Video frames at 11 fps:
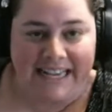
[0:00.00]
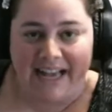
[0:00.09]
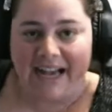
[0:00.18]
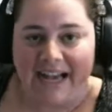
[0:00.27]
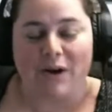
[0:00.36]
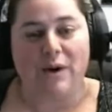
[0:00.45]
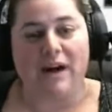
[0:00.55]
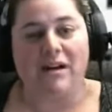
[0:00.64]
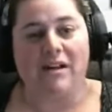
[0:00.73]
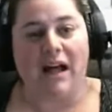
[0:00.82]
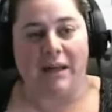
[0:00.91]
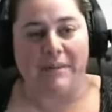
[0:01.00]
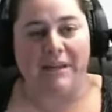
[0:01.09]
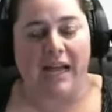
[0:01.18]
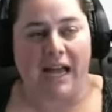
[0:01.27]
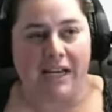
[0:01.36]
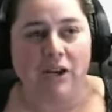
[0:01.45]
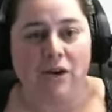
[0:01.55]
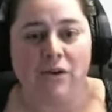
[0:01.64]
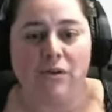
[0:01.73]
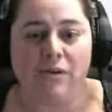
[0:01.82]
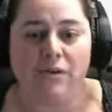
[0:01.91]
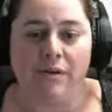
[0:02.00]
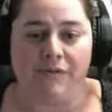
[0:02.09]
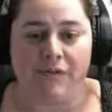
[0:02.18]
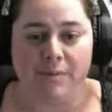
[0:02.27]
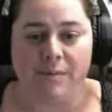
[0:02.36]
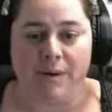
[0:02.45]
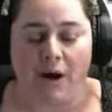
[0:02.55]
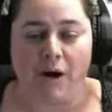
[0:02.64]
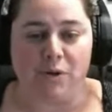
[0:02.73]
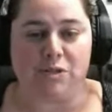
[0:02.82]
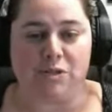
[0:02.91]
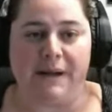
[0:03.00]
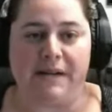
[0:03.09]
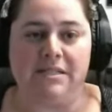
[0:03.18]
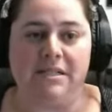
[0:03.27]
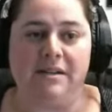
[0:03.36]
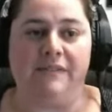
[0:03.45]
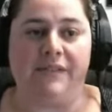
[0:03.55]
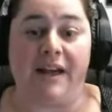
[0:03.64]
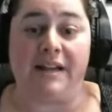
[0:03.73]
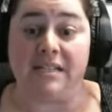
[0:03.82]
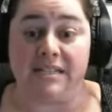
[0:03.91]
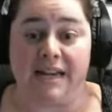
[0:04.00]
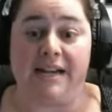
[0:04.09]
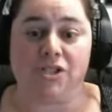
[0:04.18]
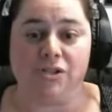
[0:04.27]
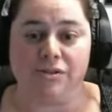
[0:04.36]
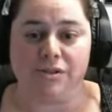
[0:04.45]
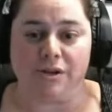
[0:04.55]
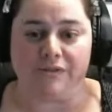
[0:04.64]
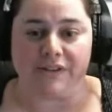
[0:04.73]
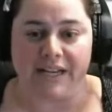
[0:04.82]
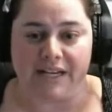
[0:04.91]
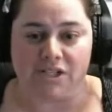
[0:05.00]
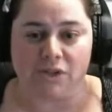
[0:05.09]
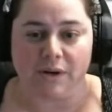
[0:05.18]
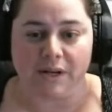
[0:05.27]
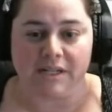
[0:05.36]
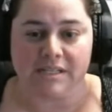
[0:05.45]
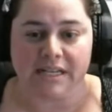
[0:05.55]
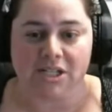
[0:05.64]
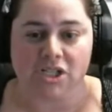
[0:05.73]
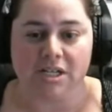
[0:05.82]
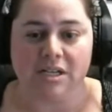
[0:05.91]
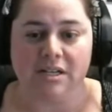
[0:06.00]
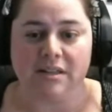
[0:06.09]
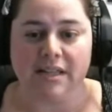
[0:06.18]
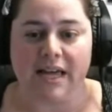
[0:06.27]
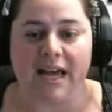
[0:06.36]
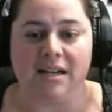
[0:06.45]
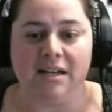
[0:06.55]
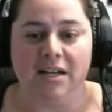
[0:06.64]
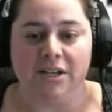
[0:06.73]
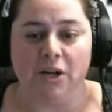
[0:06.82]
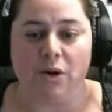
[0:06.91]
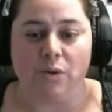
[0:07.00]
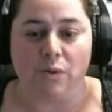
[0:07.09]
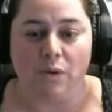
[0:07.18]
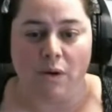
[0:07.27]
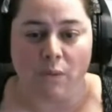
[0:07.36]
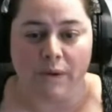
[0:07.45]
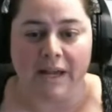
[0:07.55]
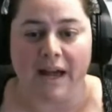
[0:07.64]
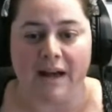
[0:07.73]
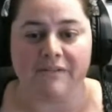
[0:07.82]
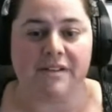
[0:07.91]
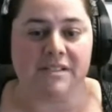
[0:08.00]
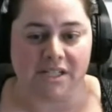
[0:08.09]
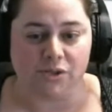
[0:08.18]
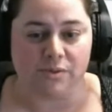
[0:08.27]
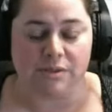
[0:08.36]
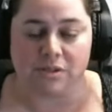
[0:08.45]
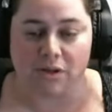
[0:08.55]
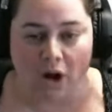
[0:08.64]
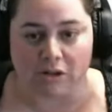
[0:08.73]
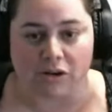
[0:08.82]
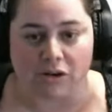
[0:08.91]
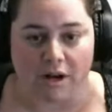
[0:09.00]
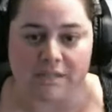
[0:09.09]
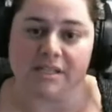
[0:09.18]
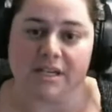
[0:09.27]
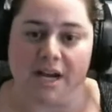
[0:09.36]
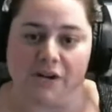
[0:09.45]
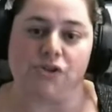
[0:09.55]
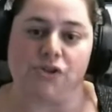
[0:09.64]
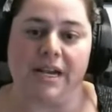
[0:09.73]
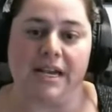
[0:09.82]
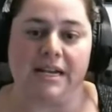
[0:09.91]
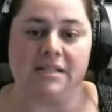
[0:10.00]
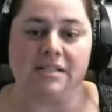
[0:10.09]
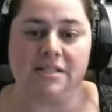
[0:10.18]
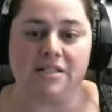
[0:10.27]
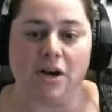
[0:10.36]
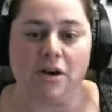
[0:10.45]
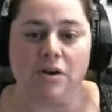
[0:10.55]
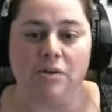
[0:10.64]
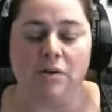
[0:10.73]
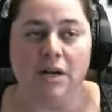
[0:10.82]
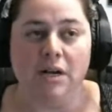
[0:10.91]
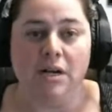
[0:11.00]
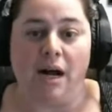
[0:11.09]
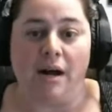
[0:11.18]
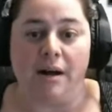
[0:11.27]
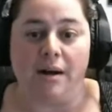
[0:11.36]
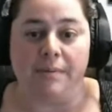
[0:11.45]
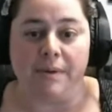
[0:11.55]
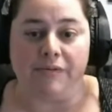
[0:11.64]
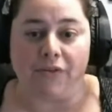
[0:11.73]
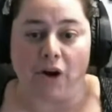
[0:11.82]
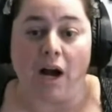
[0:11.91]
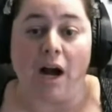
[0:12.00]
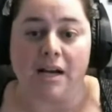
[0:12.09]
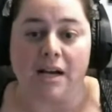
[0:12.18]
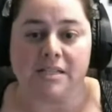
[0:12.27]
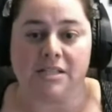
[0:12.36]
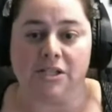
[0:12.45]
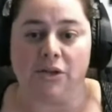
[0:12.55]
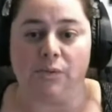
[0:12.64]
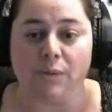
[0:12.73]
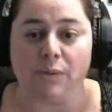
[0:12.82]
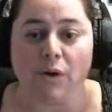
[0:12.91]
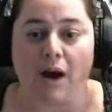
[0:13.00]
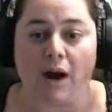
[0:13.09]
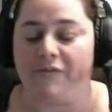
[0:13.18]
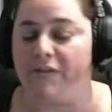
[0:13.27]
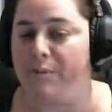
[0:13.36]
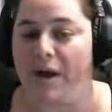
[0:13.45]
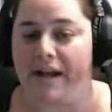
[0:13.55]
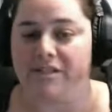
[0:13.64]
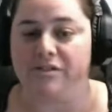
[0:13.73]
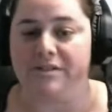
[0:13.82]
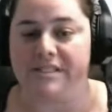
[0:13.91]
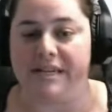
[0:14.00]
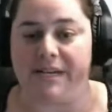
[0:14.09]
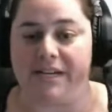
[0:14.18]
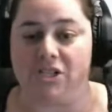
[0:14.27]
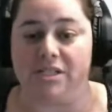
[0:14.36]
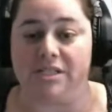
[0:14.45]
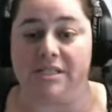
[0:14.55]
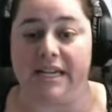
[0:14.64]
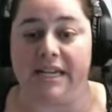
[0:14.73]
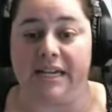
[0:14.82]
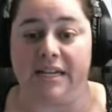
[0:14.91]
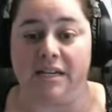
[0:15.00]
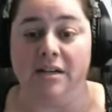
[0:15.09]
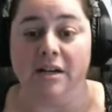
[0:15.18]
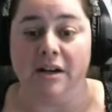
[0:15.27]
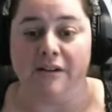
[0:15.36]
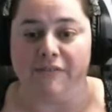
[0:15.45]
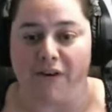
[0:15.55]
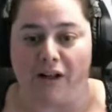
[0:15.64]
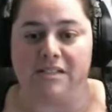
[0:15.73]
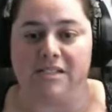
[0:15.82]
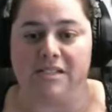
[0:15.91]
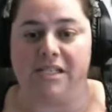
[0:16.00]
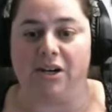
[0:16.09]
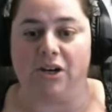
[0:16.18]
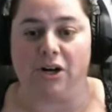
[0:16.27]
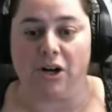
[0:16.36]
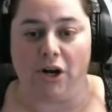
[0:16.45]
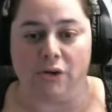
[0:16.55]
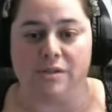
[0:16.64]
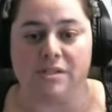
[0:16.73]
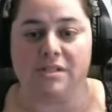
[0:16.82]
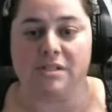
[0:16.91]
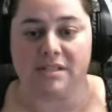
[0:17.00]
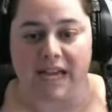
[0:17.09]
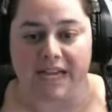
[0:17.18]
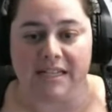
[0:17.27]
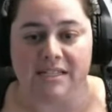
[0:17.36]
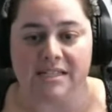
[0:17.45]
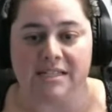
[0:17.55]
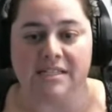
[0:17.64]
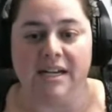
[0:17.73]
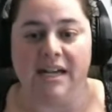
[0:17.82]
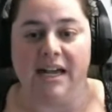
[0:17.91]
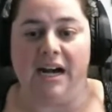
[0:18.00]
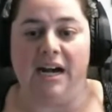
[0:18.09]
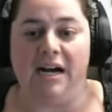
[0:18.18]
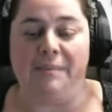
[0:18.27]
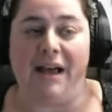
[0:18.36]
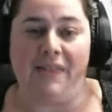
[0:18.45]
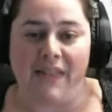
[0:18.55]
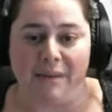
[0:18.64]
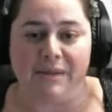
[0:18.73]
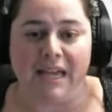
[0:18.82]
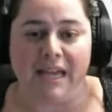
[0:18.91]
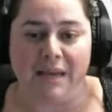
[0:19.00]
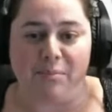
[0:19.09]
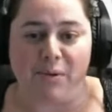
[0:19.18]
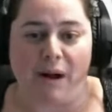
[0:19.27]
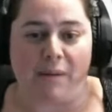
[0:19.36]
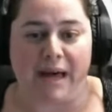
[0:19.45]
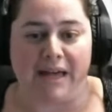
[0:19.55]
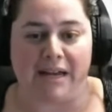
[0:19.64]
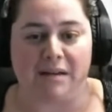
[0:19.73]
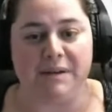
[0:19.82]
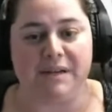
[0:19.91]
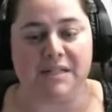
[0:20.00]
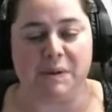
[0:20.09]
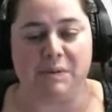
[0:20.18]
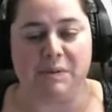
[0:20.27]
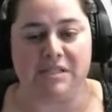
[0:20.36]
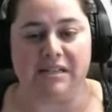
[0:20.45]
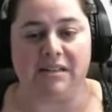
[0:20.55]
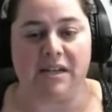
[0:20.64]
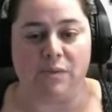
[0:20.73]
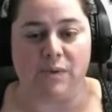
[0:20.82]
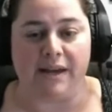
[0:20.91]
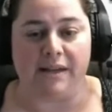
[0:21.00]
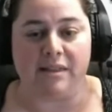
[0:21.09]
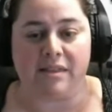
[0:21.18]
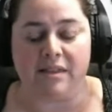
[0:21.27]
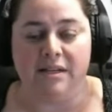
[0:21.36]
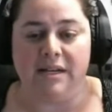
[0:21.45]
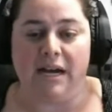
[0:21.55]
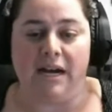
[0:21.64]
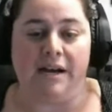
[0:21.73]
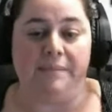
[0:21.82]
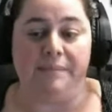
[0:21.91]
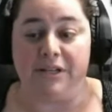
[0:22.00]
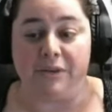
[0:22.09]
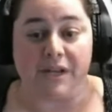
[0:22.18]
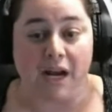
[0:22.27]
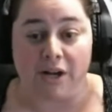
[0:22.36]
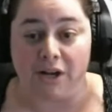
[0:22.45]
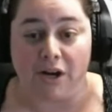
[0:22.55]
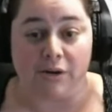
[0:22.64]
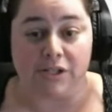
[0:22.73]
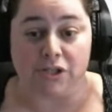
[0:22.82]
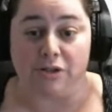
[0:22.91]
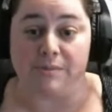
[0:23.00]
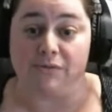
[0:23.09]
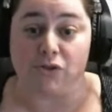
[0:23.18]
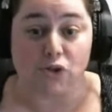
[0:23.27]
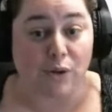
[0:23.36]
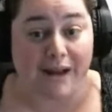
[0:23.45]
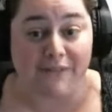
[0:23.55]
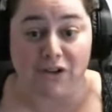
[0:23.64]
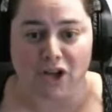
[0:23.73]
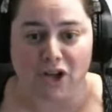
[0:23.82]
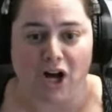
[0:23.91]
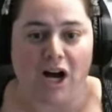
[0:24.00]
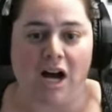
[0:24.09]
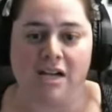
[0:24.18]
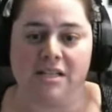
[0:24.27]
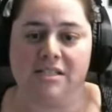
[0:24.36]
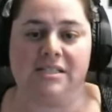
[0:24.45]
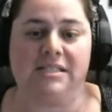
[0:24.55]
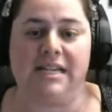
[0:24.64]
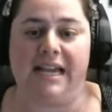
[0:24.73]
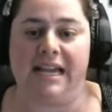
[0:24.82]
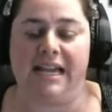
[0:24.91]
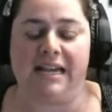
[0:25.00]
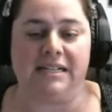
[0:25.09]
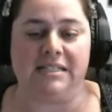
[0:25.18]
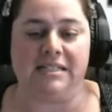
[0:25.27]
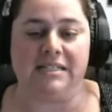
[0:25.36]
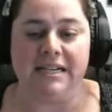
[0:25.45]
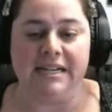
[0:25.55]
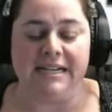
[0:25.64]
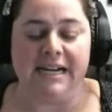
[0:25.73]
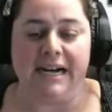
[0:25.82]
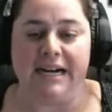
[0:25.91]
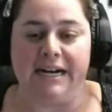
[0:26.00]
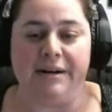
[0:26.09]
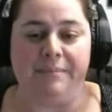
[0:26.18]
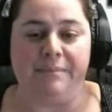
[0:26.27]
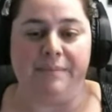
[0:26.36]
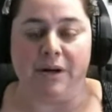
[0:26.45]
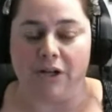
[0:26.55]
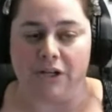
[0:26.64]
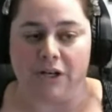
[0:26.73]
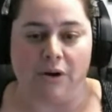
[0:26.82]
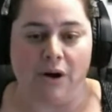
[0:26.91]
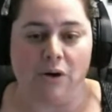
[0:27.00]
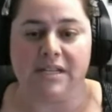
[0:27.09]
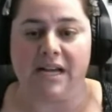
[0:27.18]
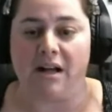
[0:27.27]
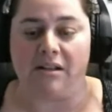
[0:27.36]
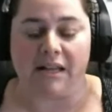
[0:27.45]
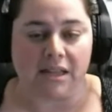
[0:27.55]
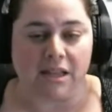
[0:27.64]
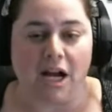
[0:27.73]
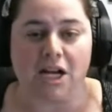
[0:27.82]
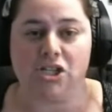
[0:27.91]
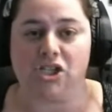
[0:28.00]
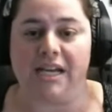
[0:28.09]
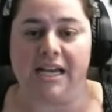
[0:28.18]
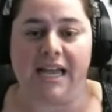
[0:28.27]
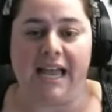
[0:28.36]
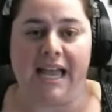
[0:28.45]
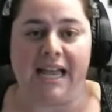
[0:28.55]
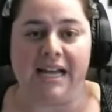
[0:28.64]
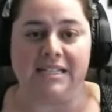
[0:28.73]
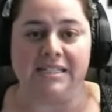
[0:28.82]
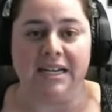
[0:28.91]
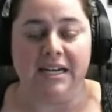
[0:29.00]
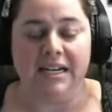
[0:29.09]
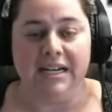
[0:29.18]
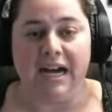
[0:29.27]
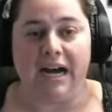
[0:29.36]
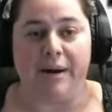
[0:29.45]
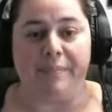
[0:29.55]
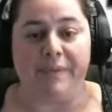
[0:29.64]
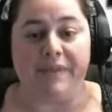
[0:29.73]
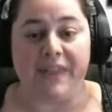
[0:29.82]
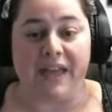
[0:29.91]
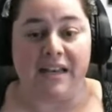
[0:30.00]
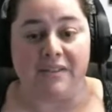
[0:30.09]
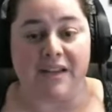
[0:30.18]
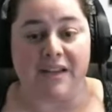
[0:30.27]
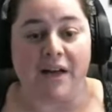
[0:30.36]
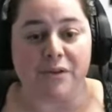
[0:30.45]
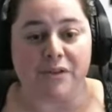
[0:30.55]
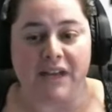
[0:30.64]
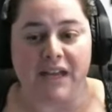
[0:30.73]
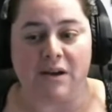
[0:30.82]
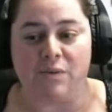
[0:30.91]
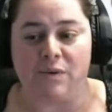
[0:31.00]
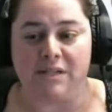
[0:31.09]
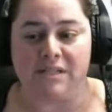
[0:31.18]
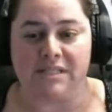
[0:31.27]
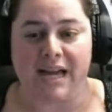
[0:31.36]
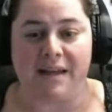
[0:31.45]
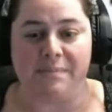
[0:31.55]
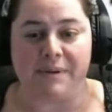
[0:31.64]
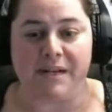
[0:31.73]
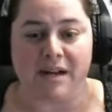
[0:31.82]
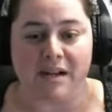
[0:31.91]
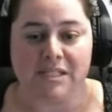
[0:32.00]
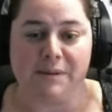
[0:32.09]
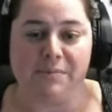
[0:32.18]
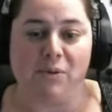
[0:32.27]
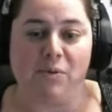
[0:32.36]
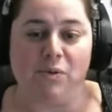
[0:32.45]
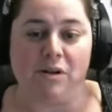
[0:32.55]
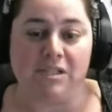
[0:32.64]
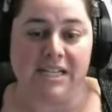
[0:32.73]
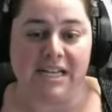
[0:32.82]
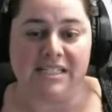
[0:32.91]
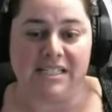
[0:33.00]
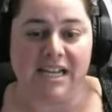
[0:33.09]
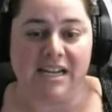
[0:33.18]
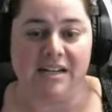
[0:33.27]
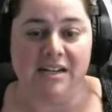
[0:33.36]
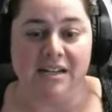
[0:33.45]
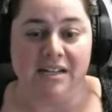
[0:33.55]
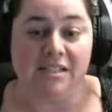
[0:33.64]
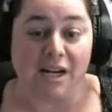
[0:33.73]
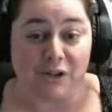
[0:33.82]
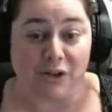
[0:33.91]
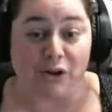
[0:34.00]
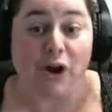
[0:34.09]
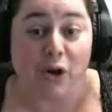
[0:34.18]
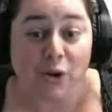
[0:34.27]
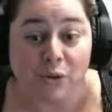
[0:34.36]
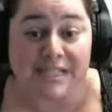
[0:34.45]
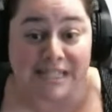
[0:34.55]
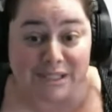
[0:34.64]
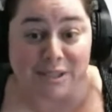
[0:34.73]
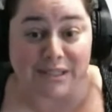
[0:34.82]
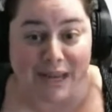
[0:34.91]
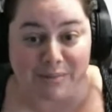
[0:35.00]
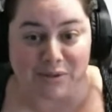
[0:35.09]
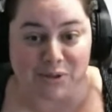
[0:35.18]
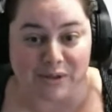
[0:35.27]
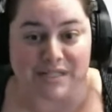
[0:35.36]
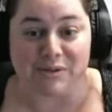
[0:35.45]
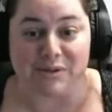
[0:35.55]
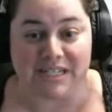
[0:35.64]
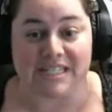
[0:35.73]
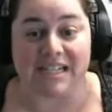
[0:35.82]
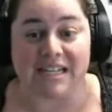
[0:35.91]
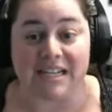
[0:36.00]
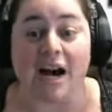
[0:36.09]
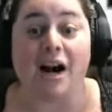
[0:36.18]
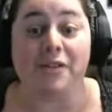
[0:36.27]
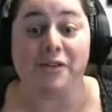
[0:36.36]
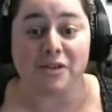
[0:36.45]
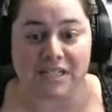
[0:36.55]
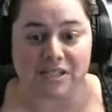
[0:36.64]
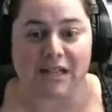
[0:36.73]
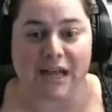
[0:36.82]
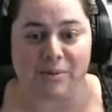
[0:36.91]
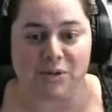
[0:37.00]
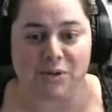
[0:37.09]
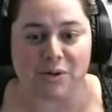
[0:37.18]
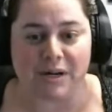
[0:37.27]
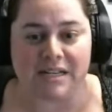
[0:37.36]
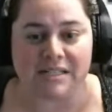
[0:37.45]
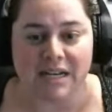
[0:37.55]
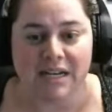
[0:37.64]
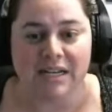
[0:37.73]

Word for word: Yeah, well, I mean, I know from our perspective as a national certification organization that you know we have constituents all across the country and so um, for us you know, we were offering practical examinations in volunteer host sites um, and that became problematic because we were dealing with um, you know the unknown in terms of travel costs and um, you know, hotel and lodging. And um, then the other thing was that because people were testing not in their own dental laboratories, they were testing in other dental laboratories.